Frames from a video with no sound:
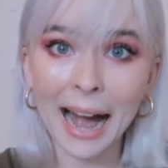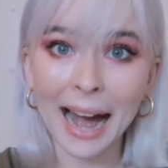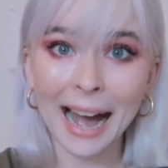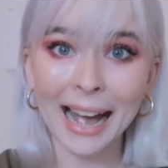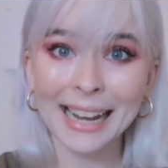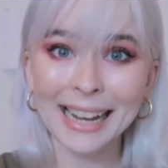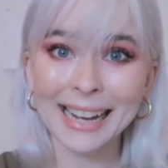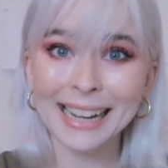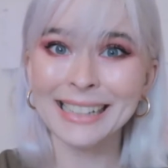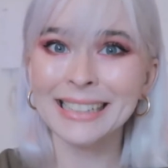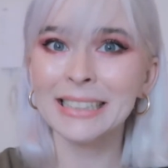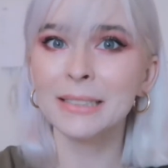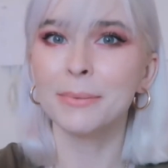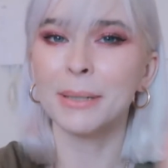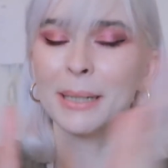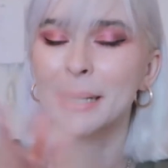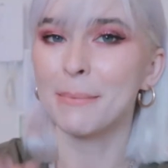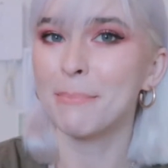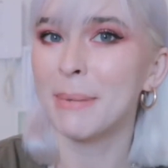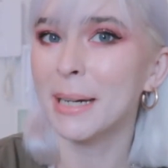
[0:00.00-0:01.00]
Hi guys,
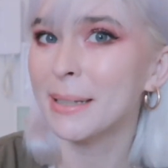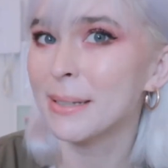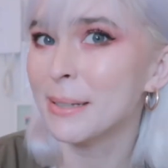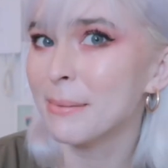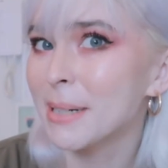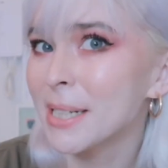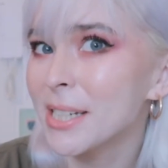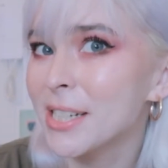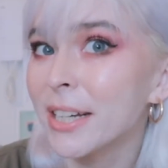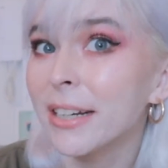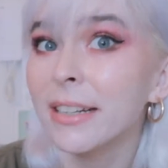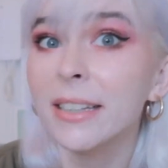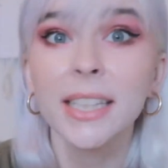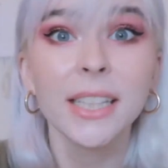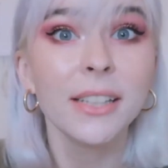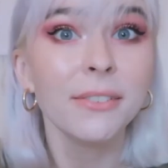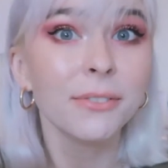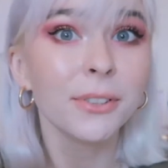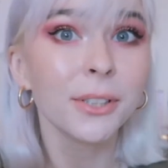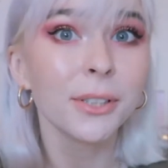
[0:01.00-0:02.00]
welcome back to my channel.
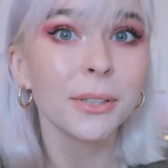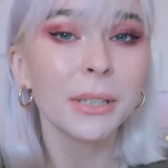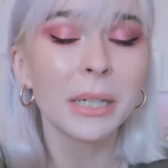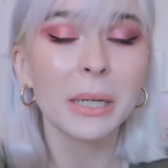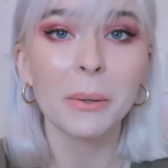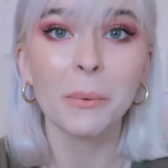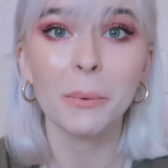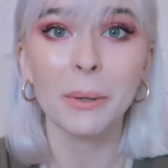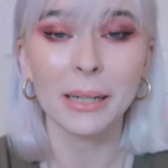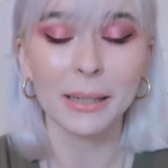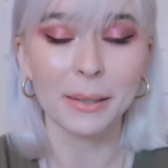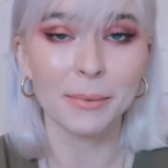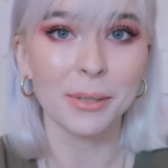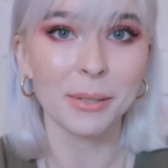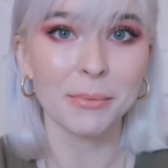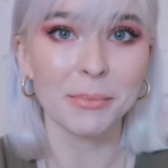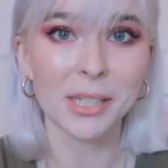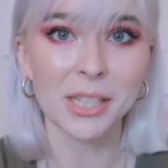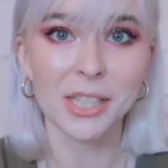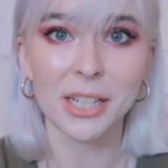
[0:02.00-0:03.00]
If you're new here, welcome
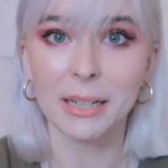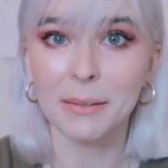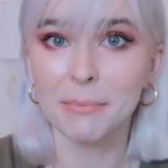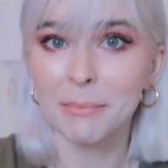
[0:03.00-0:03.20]
to my channel.